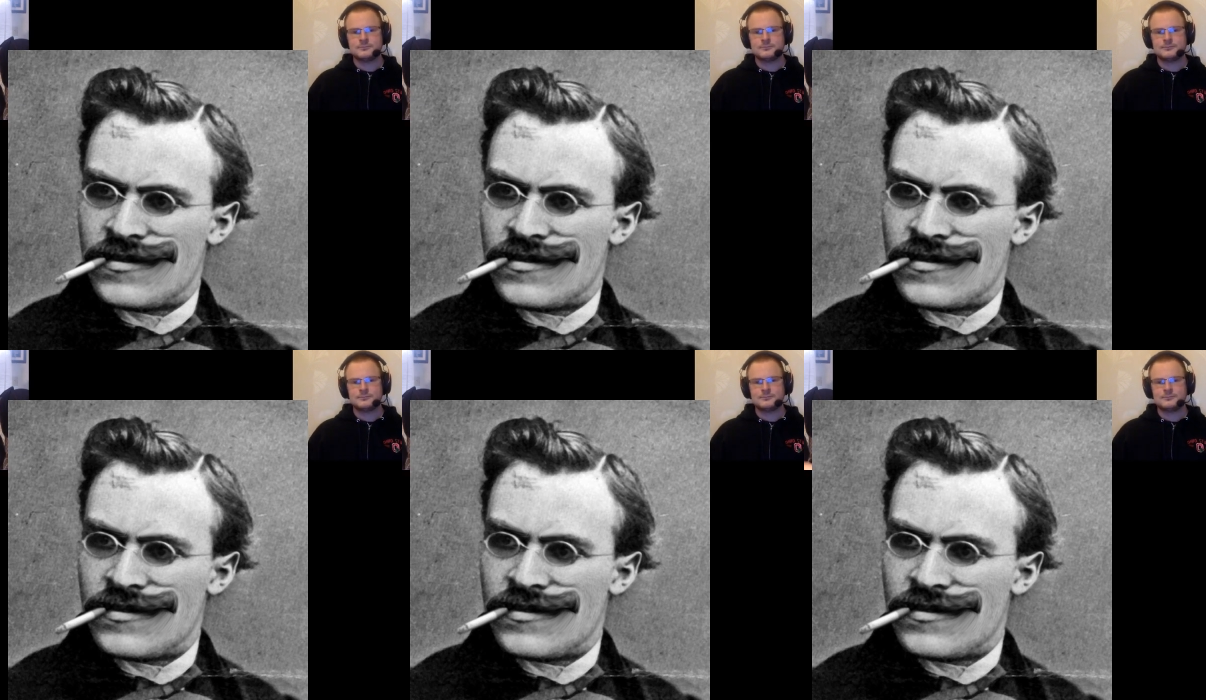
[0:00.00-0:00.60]

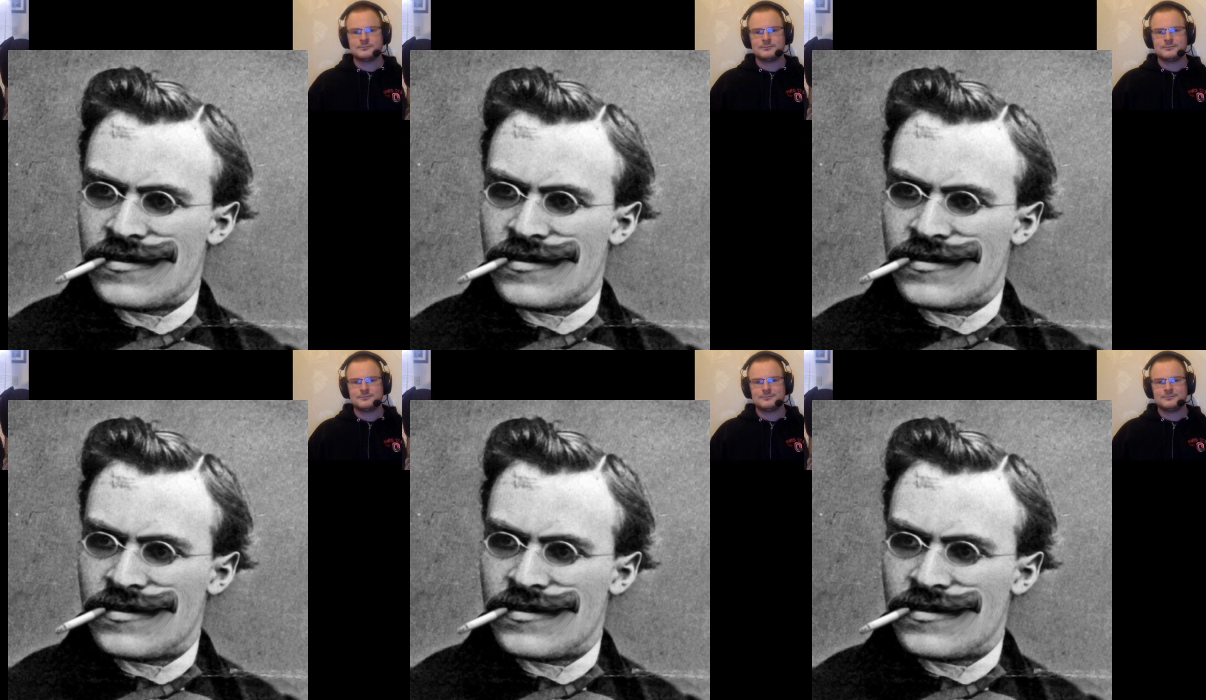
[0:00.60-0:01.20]

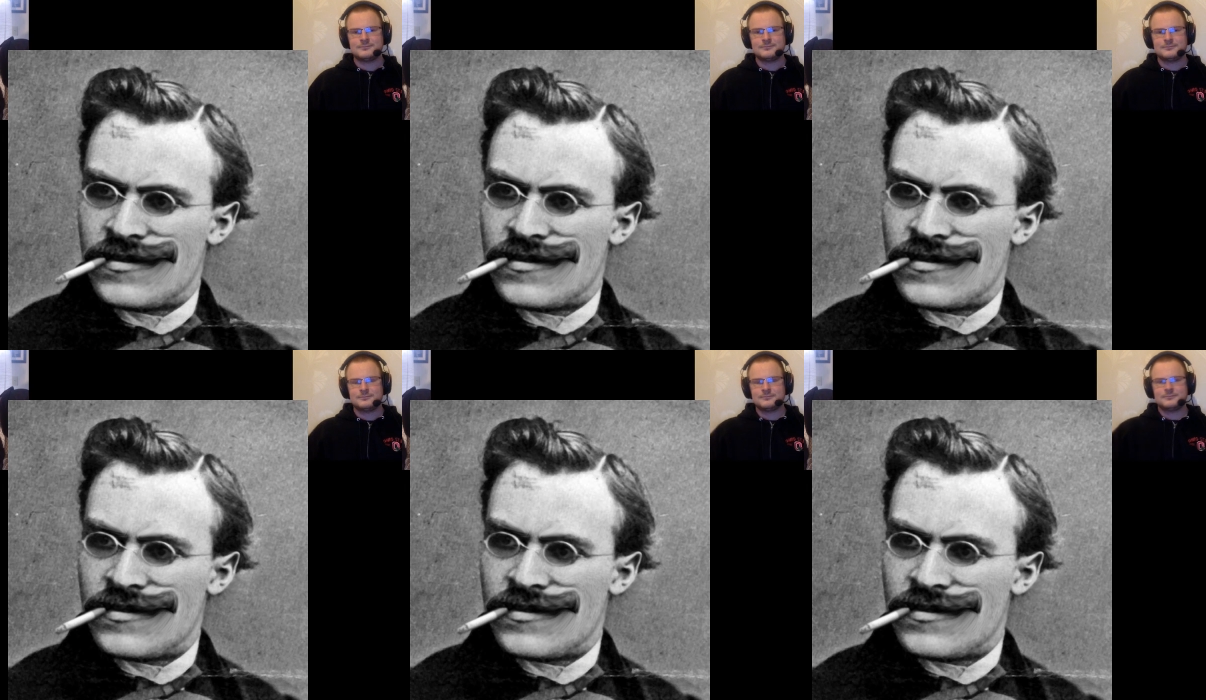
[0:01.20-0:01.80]

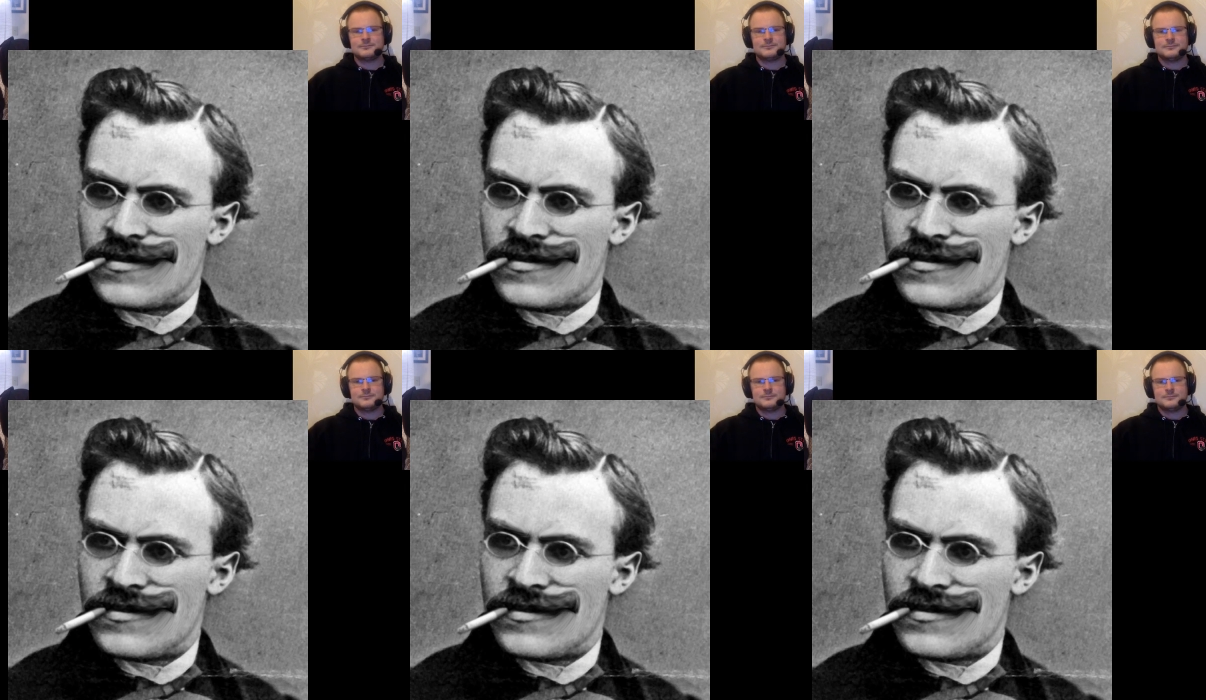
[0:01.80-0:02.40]

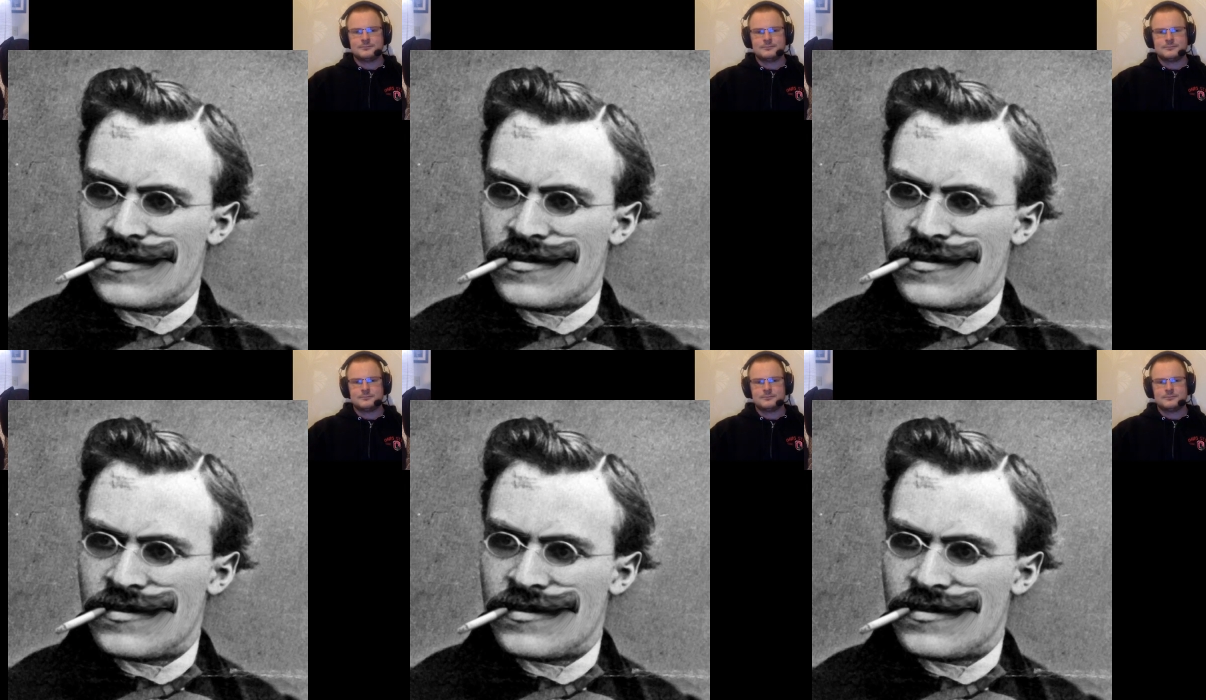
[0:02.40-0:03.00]

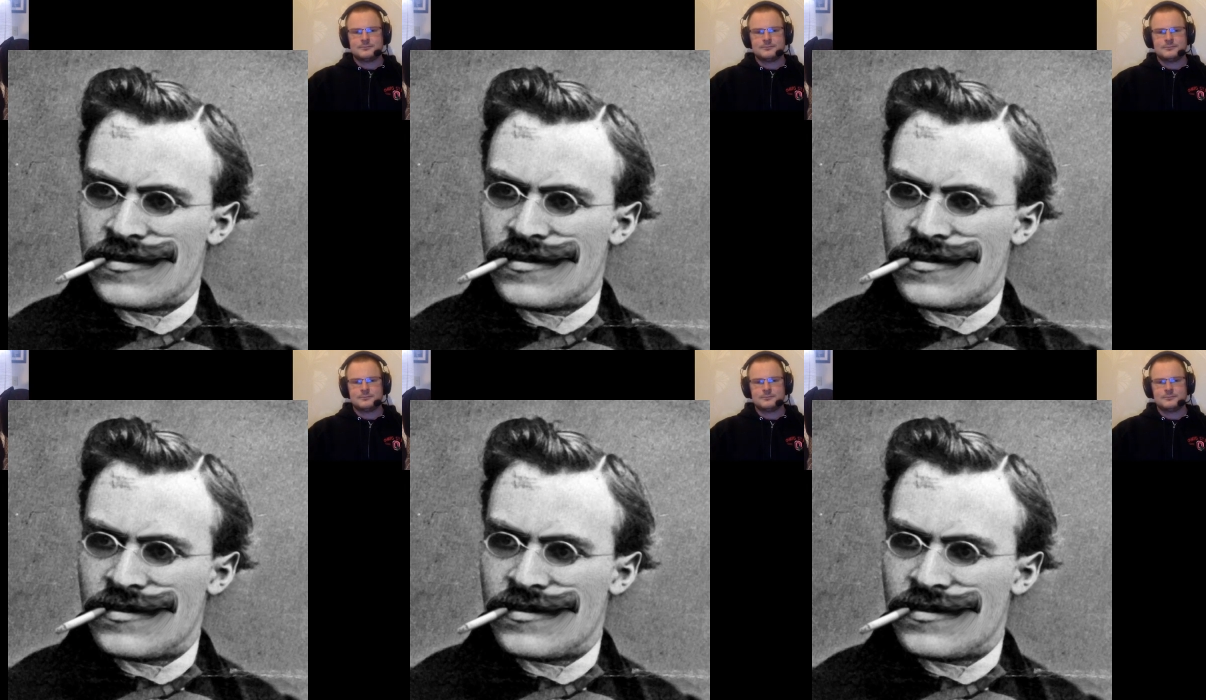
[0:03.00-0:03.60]

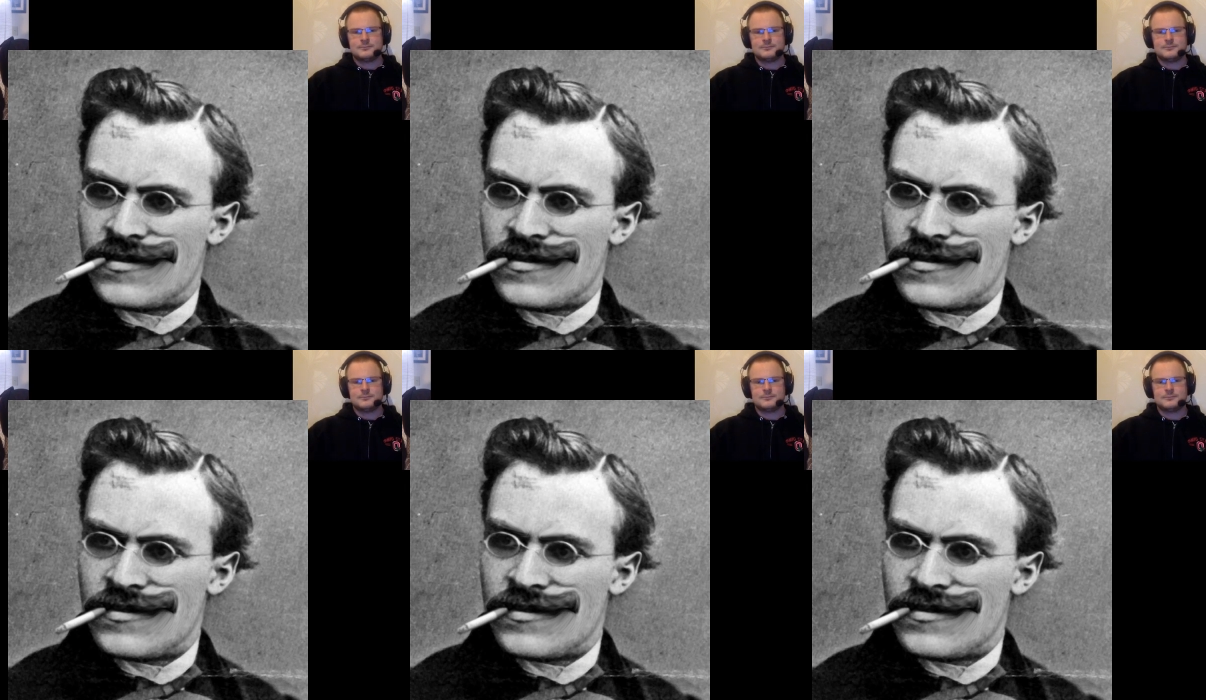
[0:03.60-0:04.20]

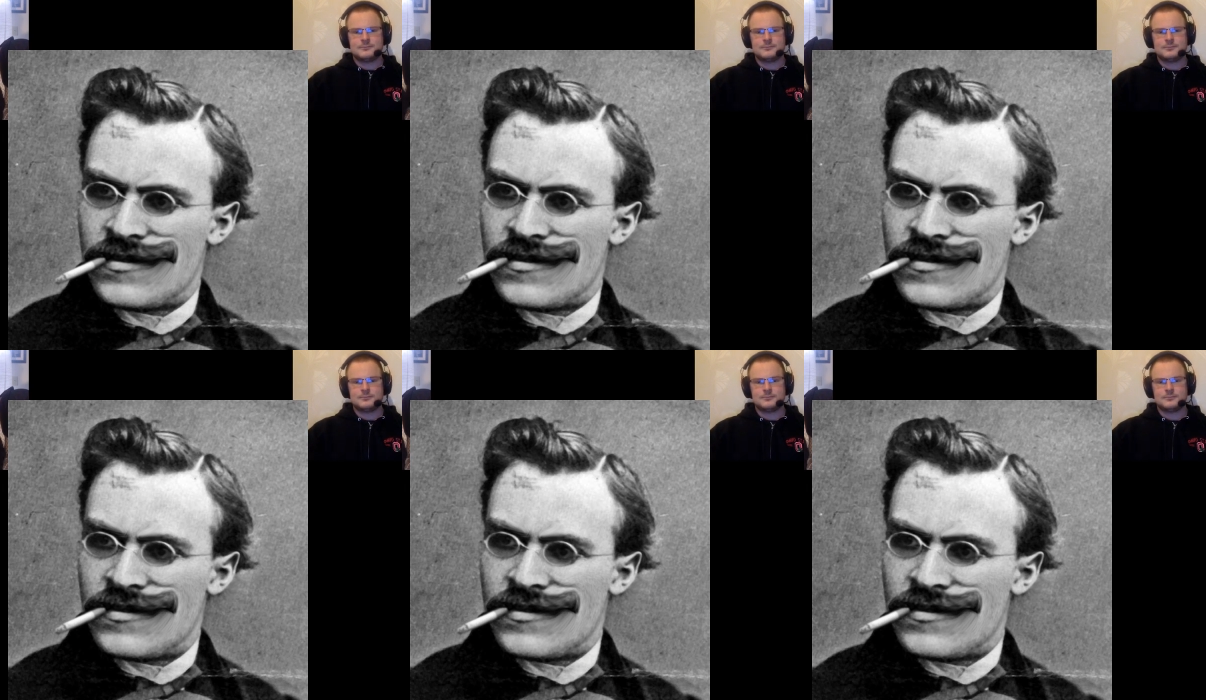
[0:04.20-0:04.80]

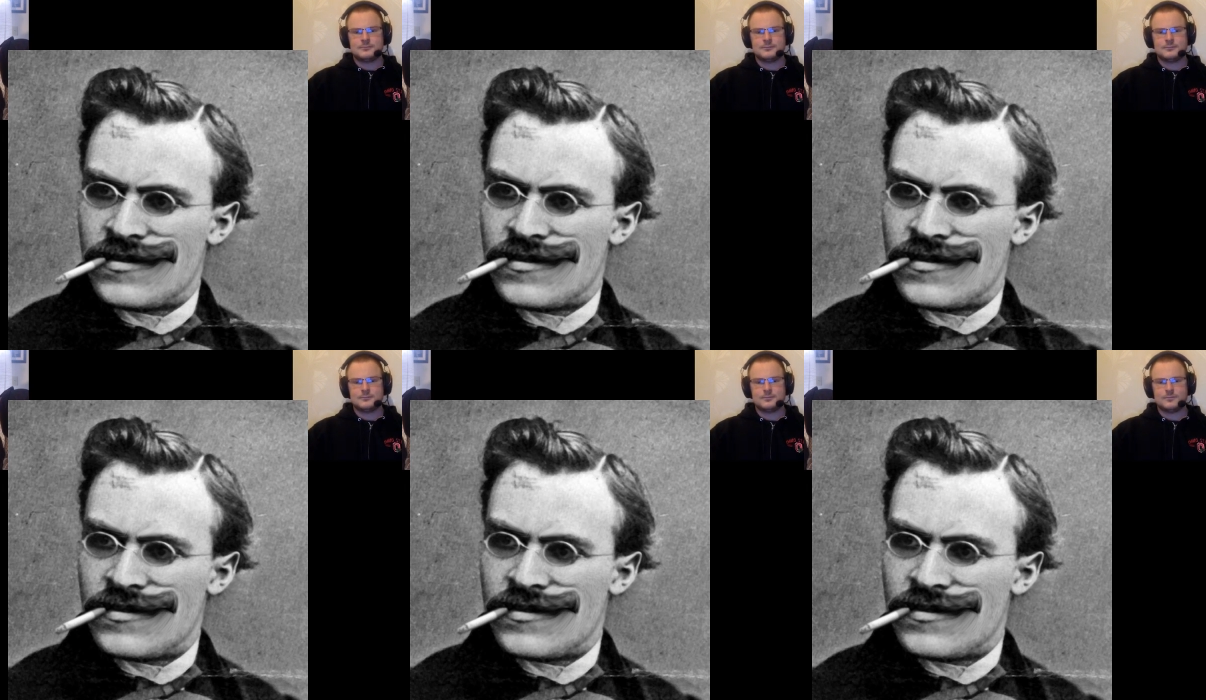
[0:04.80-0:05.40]
[no speech]